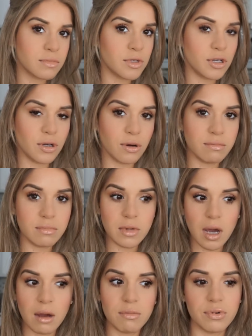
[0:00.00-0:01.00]
you know,
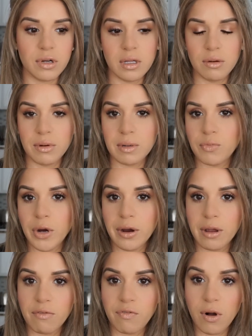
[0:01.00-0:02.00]
not really
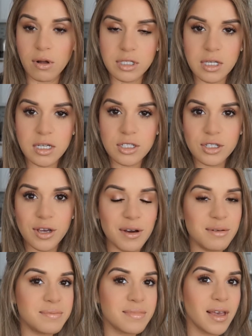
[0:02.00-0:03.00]
wearing falsies, so